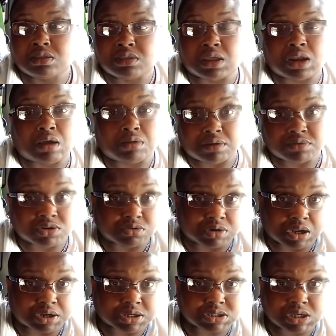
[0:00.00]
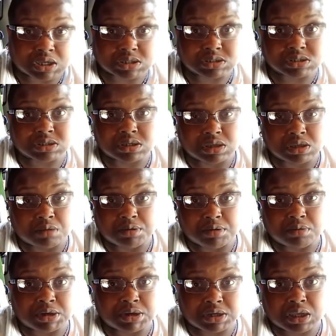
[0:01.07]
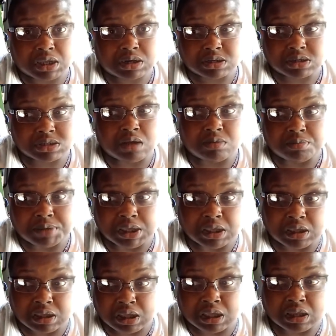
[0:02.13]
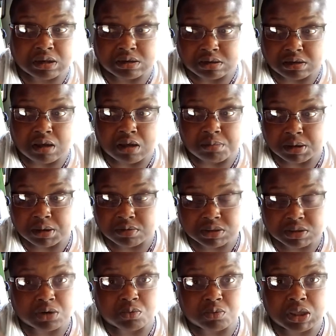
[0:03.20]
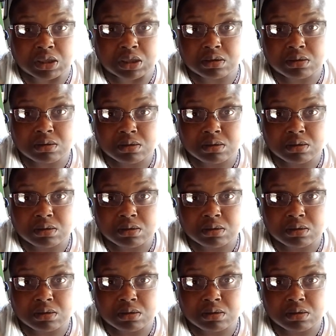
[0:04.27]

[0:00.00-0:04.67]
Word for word: Then I would have to do it out of Texas because I'll be with my dad. Because I will be in Lubbock within a week.